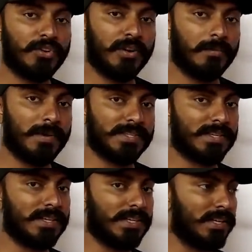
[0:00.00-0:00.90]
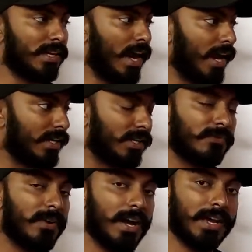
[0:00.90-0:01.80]
are basically
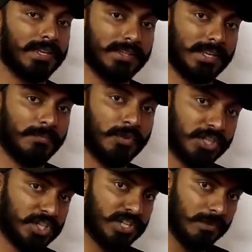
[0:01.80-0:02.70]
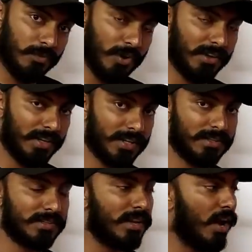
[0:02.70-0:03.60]
identify the potential
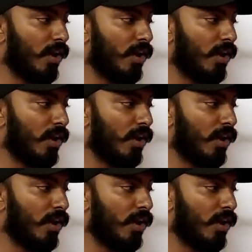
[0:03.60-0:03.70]
bottlenecks